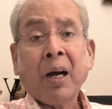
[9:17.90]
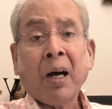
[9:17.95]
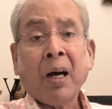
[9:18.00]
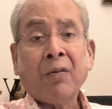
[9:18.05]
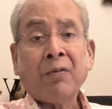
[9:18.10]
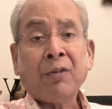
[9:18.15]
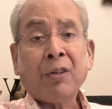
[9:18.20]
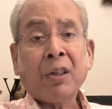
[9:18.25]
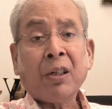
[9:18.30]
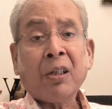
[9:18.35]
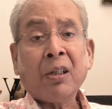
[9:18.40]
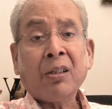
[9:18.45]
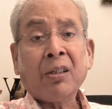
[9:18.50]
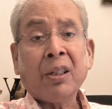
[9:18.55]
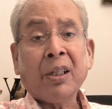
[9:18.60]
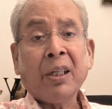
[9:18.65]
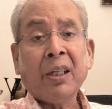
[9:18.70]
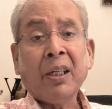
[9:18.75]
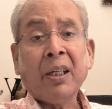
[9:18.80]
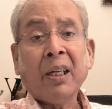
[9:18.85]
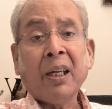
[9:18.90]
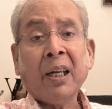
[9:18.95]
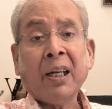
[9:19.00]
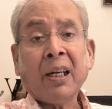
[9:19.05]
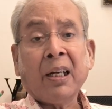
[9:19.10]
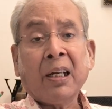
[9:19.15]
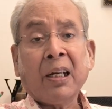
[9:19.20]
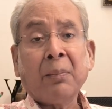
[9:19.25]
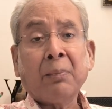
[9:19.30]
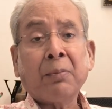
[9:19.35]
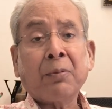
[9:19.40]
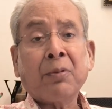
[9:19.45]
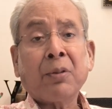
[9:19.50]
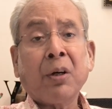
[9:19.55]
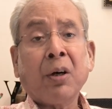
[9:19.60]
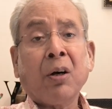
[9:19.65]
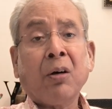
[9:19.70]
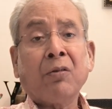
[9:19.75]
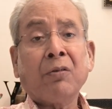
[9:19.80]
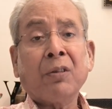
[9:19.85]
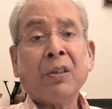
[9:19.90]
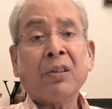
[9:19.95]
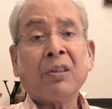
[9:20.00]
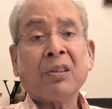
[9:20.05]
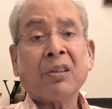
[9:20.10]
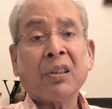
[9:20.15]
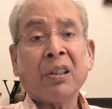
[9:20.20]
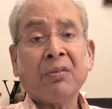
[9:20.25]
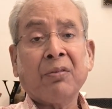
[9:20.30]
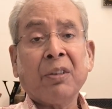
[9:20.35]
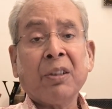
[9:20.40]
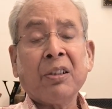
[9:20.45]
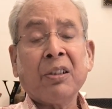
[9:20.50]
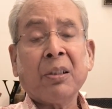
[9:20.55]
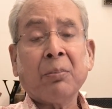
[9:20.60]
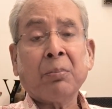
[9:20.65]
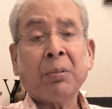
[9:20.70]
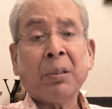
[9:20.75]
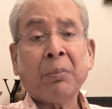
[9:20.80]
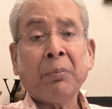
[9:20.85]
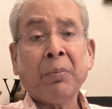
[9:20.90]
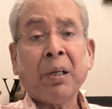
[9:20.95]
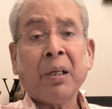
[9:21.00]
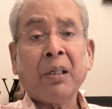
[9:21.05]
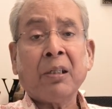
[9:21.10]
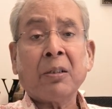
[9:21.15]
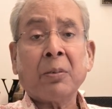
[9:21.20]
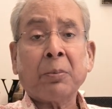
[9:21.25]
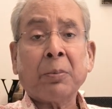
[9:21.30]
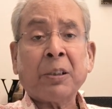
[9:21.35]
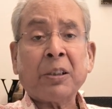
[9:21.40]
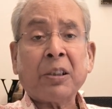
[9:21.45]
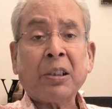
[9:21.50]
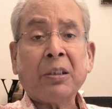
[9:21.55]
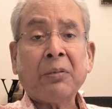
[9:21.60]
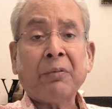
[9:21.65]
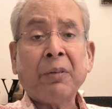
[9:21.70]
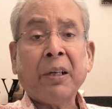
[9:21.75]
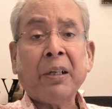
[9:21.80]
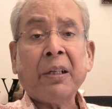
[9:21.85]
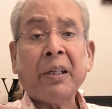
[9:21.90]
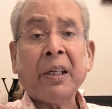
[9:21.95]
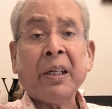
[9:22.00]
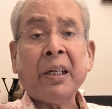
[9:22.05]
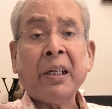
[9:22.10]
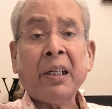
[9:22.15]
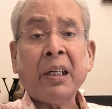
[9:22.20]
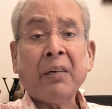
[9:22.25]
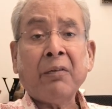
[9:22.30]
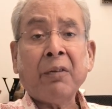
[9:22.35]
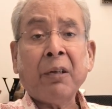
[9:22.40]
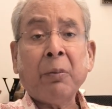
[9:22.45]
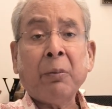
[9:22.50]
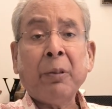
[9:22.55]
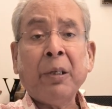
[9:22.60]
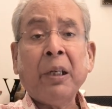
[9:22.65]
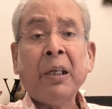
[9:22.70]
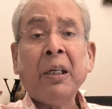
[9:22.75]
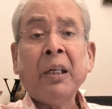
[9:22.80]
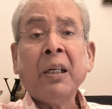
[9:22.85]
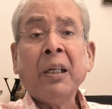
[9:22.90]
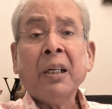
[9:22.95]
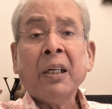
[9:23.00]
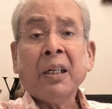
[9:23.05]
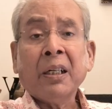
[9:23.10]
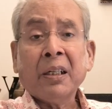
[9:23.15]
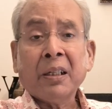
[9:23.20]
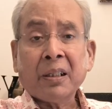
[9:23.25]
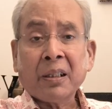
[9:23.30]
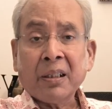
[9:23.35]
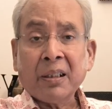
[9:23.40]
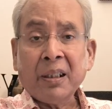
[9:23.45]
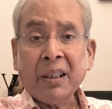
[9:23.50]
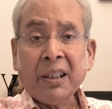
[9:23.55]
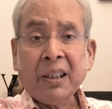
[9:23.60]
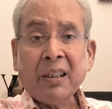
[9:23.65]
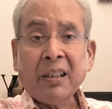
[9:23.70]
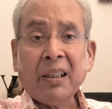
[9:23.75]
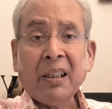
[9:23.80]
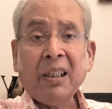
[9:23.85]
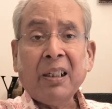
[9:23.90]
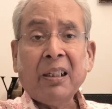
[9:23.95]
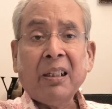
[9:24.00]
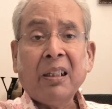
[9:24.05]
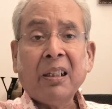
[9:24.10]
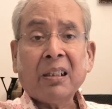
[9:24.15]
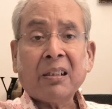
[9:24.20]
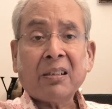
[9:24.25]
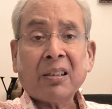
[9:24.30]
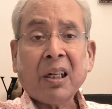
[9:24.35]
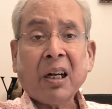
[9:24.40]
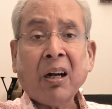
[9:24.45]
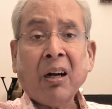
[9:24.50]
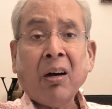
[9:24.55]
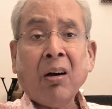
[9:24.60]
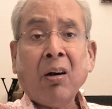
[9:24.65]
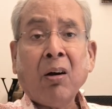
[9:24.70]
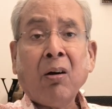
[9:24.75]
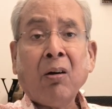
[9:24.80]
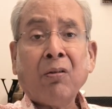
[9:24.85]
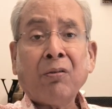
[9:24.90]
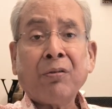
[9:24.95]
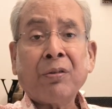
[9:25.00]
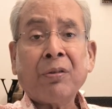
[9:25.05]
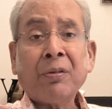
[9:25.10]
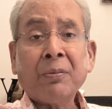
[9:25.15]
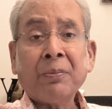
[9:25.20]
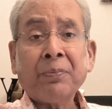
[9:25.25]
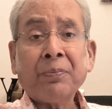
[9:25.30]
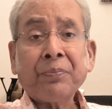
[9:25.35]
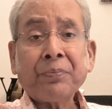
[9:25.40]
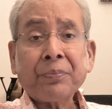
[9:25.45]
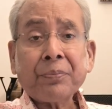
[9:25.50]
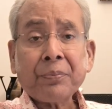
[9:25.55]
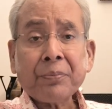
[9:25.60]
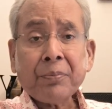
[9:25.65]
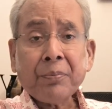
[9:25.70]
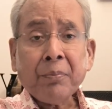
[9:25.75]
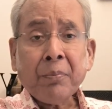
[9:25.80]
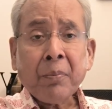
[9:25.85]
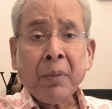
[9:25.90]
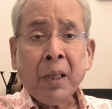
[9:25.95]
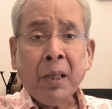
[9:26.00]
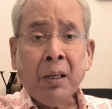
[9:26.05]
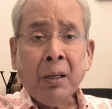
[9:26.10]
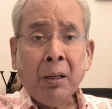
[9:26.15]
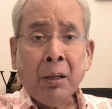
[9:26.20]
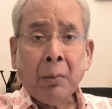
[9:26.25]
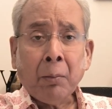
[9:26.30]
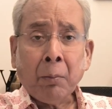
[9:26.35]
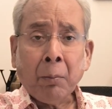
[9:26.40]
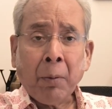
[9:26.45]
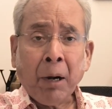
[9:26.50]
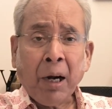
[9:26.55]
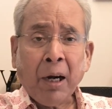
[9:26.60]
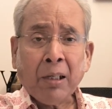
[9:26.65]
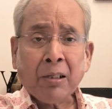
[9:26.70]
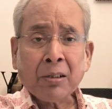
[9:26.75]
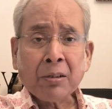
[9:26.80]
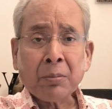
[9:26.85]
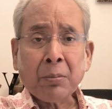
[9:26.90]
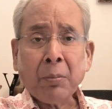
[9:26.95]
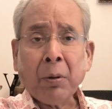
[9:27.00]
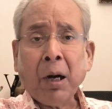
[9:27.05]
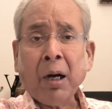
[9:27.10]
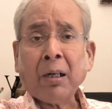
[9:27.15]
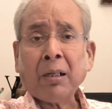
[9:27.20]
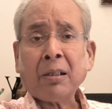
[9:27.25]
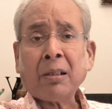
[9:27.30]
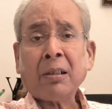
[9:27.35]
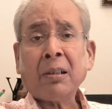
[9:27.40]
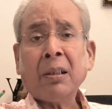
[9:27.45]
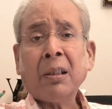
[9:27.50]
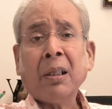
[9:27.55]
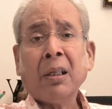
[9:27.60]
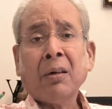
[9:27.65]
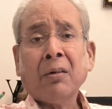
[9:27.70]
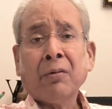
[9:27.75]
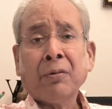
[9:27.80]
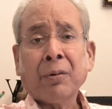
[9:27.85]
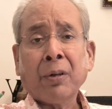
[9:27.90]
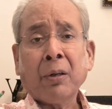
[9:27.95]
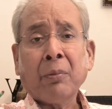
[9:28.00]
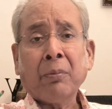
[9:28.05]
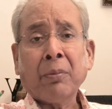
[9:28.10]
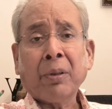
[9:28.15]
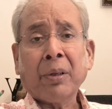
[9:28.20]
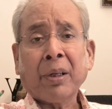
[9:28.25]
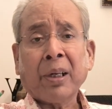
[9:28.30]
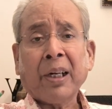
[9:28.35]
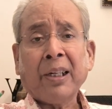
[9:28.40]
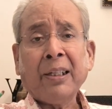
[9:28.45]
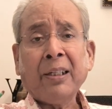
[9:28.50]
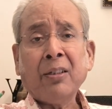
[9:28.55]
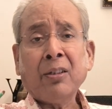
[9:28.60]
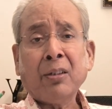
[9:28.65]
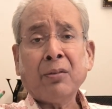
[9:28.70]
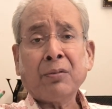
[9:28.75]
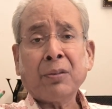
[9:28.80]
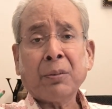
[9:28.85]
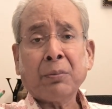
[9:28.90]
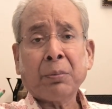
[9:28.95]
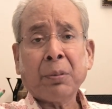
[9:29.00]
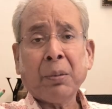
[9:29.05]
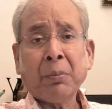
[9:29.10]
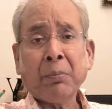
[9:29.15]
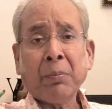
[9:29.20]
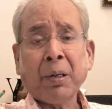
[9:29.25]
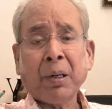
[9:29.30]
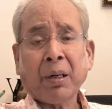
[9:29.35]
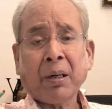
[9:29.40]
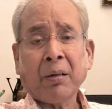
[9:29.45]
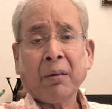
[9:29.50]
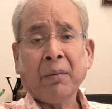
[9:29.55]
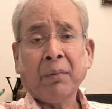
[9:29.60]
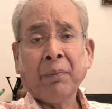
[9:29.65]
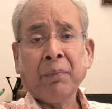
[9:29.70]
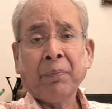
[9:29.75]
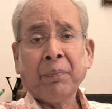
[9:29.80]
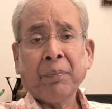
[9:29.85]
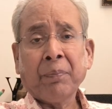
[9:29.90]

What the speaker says: after the eclipse of the 7th September, and especially when India will be running the Dasha of Mars from 9th of September.